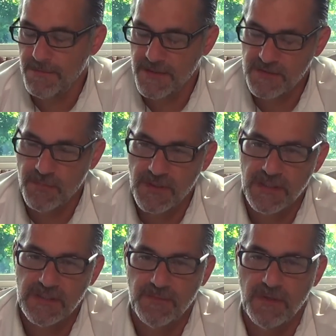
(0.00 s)
this book
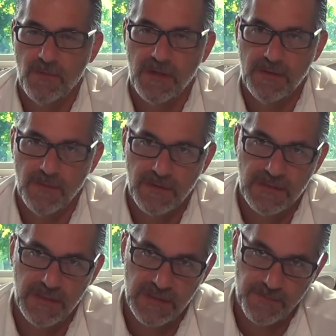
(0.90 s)
has been one of the
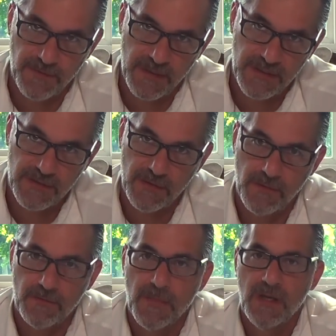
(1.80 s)
most inspirational